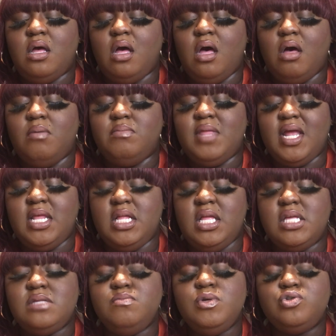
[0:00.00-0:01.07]
Um, that it
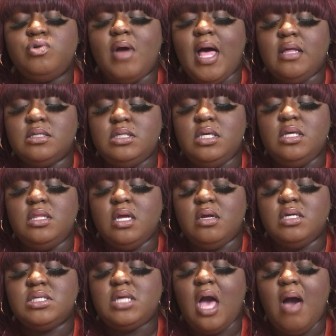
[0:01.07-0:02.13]
is mutuality.
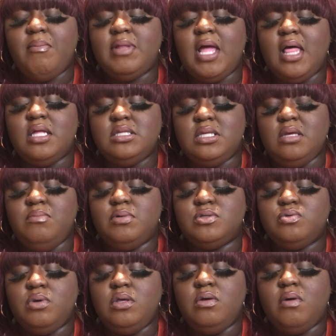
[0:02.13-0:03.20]
There is commonality
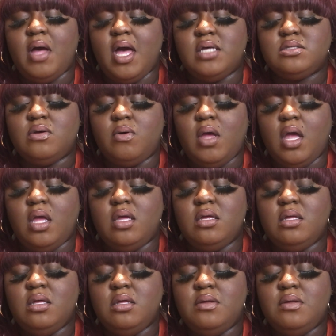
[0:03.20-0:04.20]
between you guys, okay?